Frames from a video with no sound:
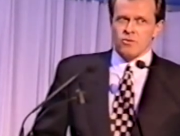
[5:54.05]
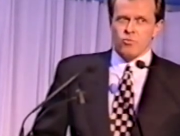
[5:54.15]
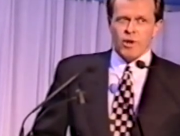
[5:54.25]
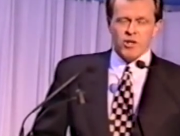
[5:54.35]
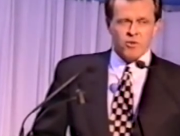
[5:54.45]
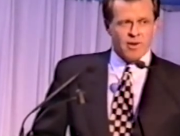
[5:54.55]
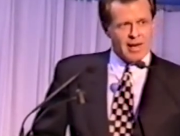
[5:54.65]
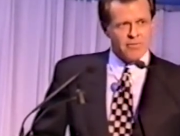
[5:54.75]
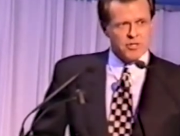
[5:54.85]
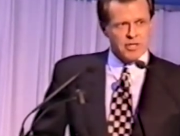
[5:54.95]
when you
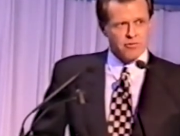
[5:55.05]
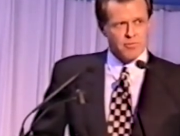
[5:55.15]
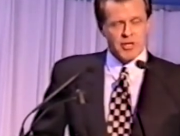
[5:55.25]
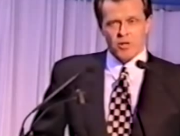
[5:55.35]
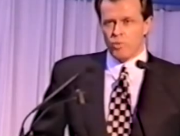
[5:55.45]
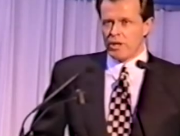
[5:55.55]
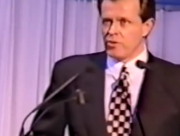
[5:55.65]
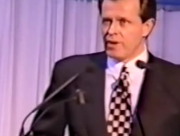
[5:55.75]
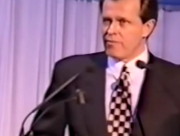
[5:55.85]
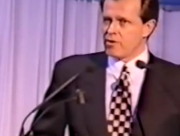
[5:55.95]
have a general meeting, when
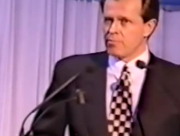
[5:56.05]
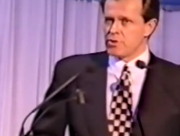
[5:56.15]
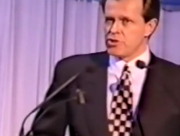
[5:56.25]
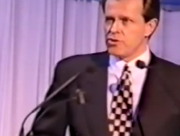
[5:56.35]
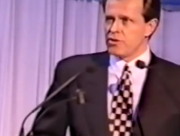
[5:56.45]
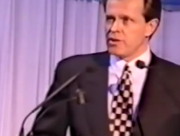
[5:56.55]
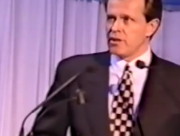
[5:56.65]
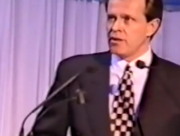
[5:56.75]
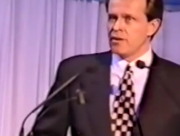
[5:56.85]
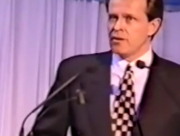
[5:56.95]
you have an opportunity
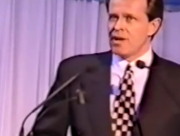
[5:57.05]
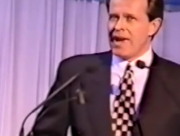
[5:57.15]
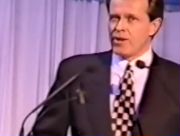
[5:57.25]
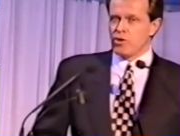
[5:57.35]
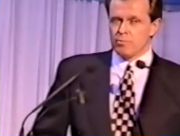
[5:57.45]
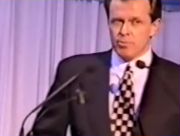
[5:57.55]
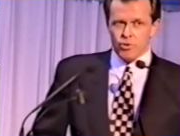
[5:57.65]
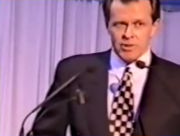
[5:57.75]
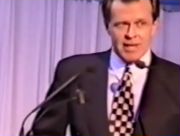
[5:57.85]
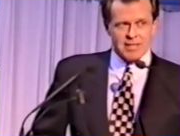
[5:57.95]
and your
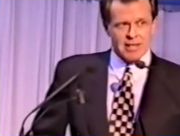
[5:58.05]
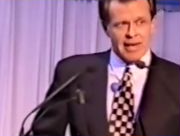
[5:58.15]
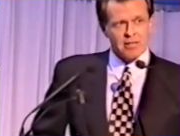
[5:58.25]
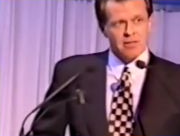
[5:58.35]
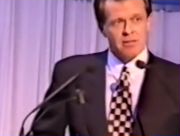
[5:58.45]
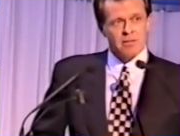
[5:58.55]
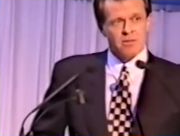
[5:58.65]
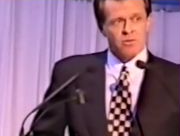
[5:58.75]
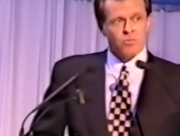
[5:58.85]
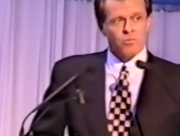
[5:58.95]
board doesn't act,
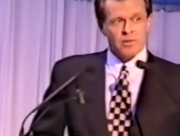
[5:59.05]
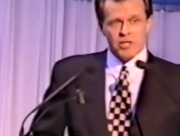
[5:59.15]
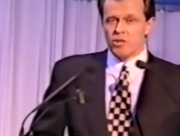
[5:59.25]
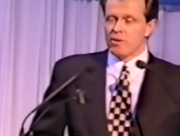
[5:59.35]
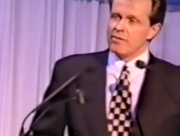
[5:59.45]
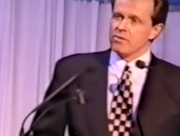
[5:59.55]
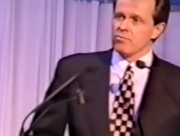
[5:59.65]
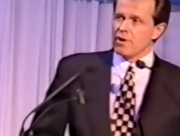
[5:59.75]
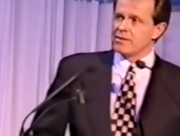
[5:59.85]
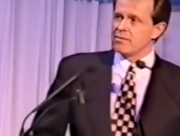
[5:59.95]
well then you have the
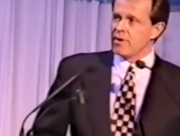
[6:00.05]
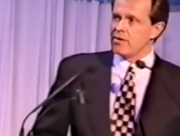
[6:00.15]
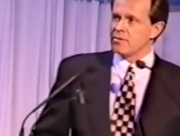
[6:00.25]
right to vote